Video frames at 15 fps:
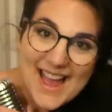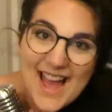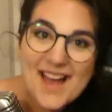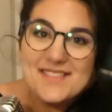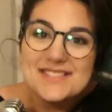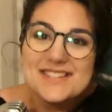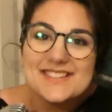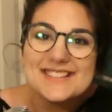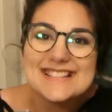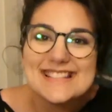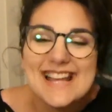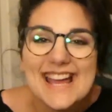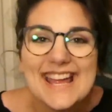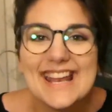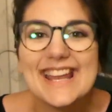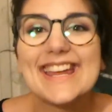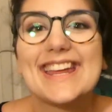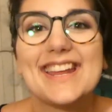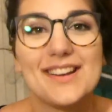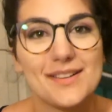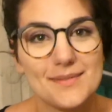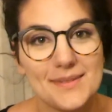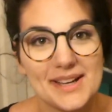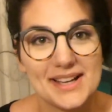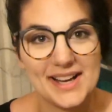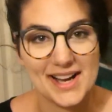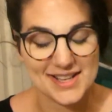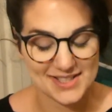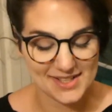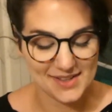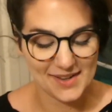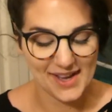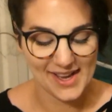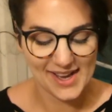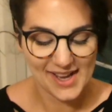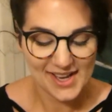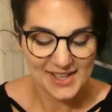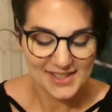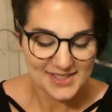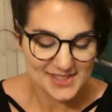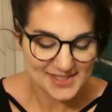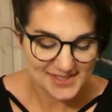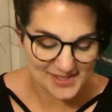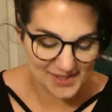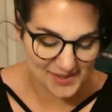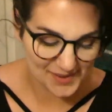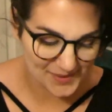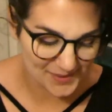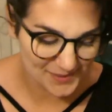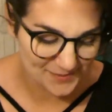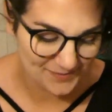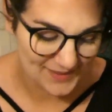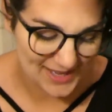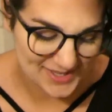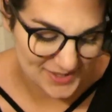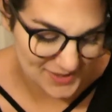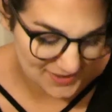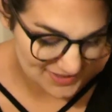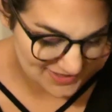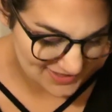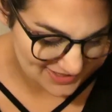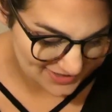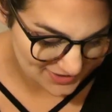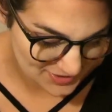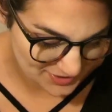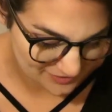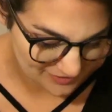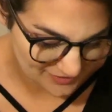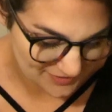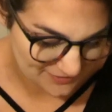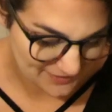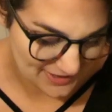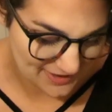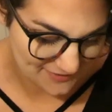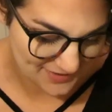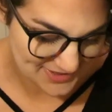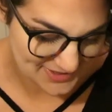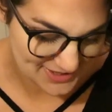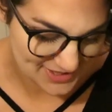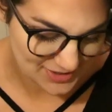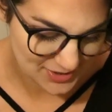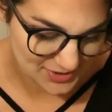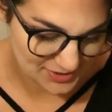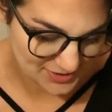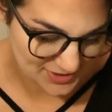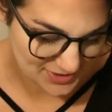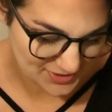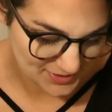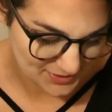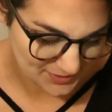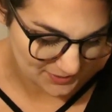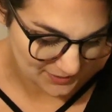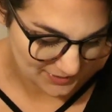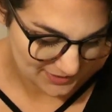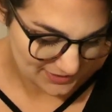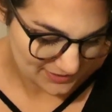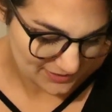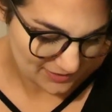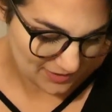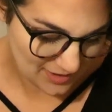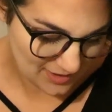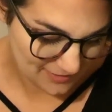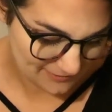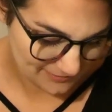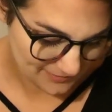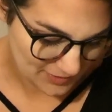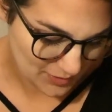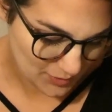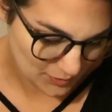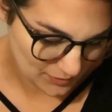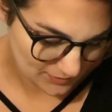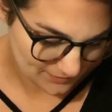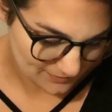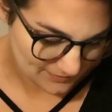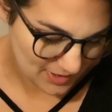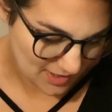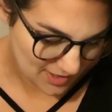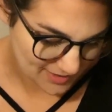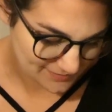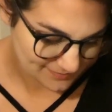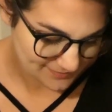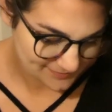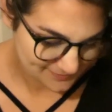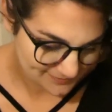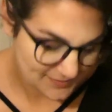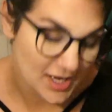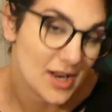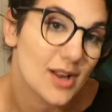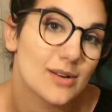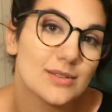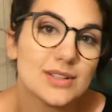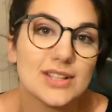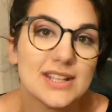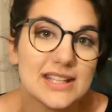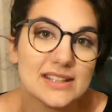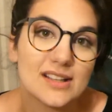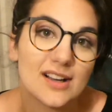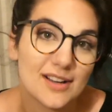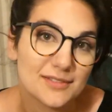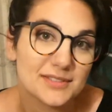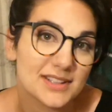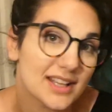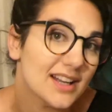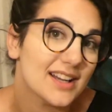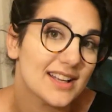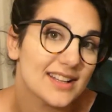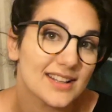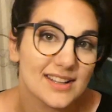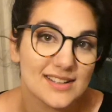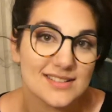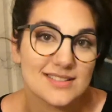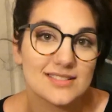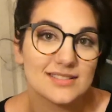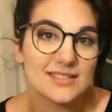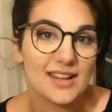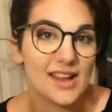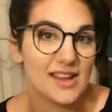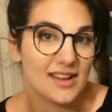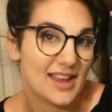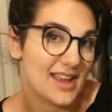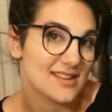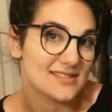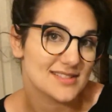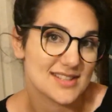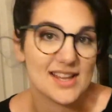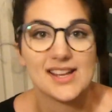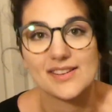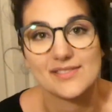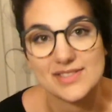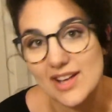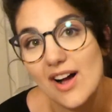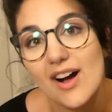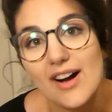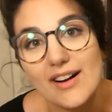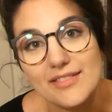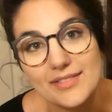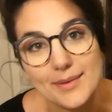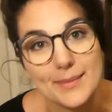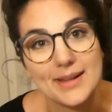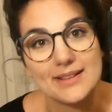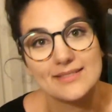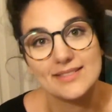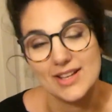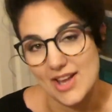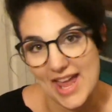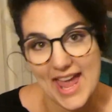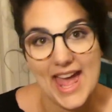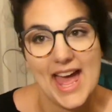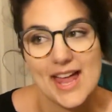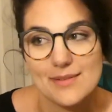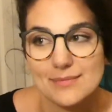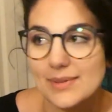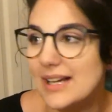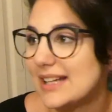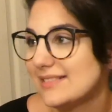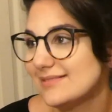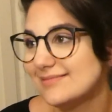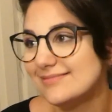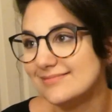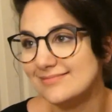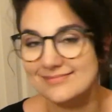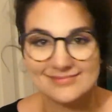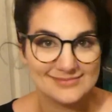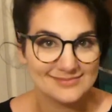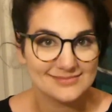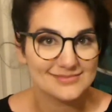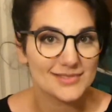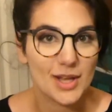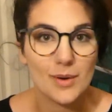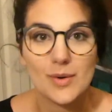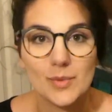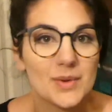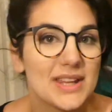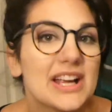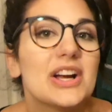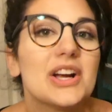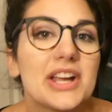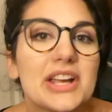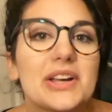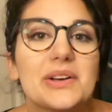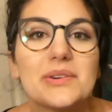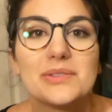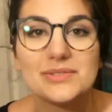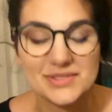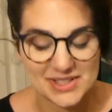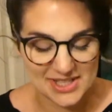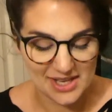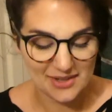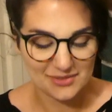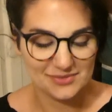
I'm so excited. Oh my gosh. Okay. So as you can see, the Shure 55SH Series 2, off, on, you know, you need the off and the on because you can't sing if it's off. I mean, you can, but no one will hear you, so.